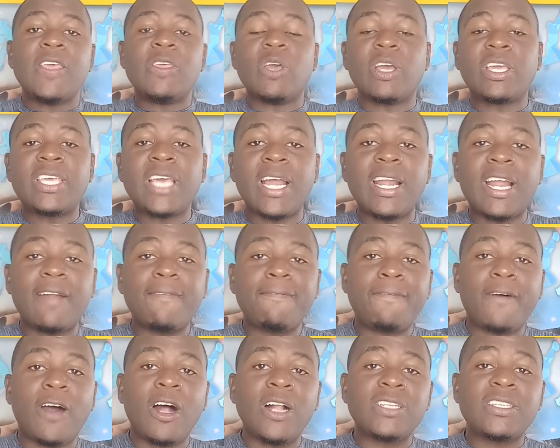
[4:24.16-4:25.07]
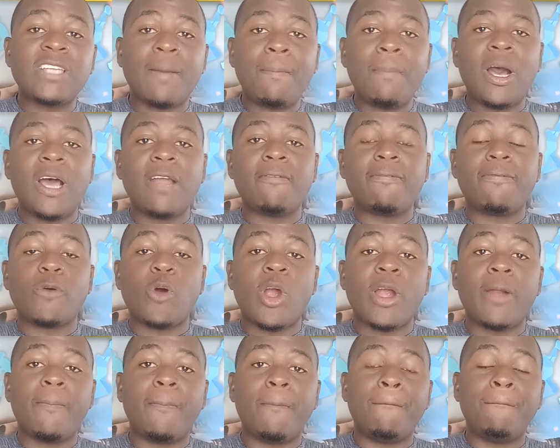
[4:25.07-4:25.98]
you cannot fault a man
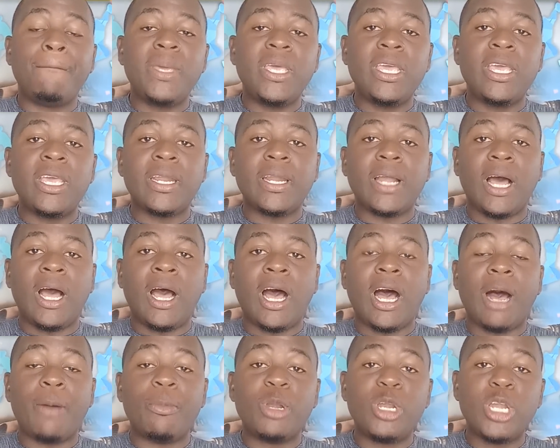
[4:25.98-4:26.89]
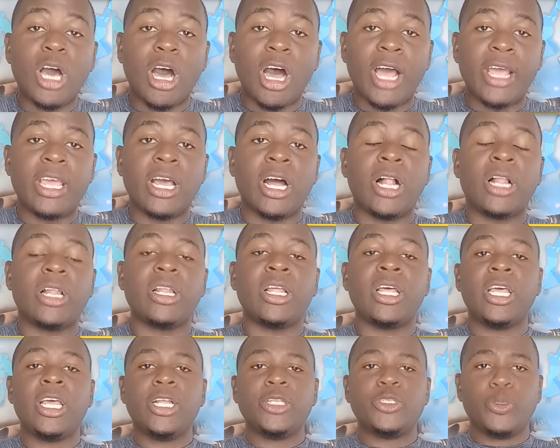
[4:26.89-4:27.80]
for being
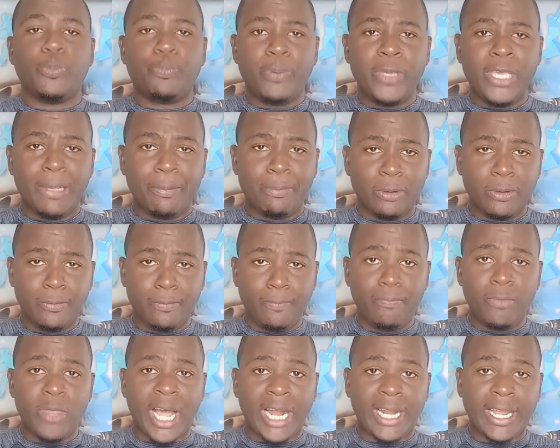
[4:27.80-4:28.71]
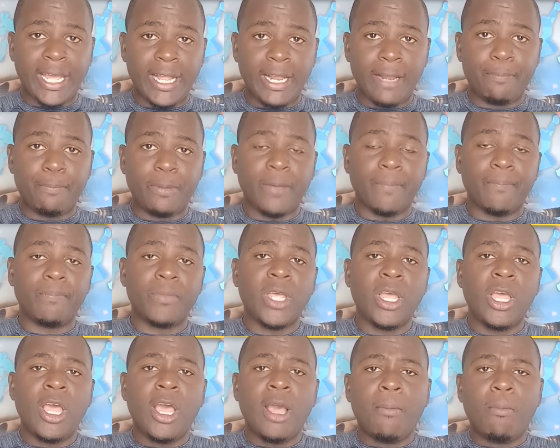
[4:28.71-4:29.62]
loyal to people that help him.
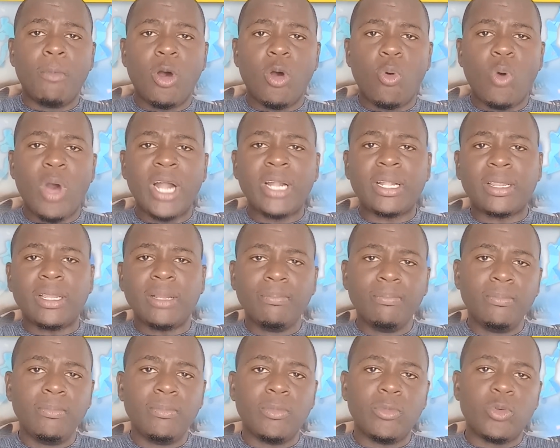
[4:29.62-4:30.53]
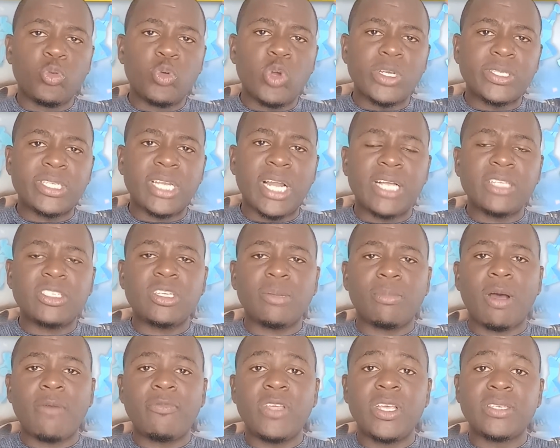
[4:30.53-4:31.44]
But what Russell and
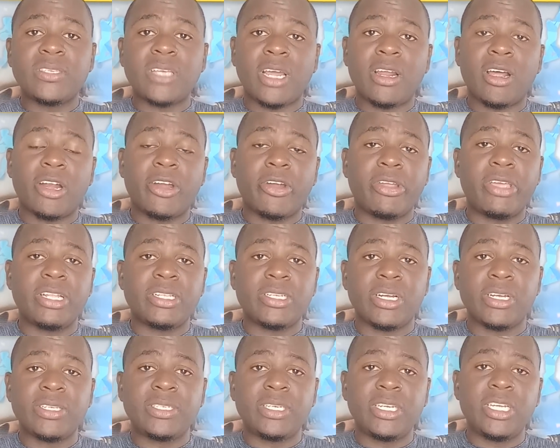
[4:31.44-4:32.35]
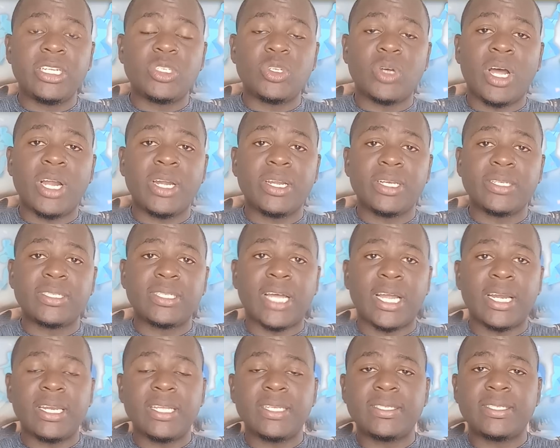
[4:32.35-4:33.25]
some of these other cricketers need to
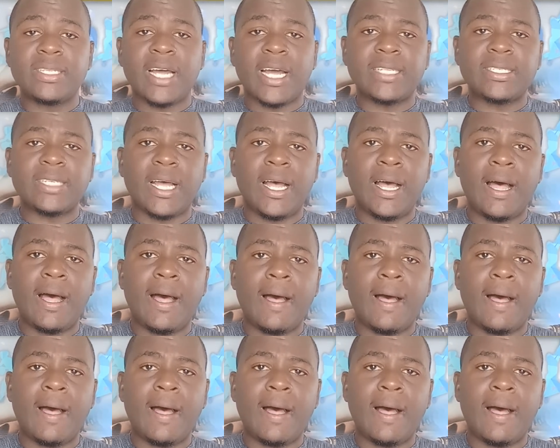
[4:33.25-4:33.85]
understand is that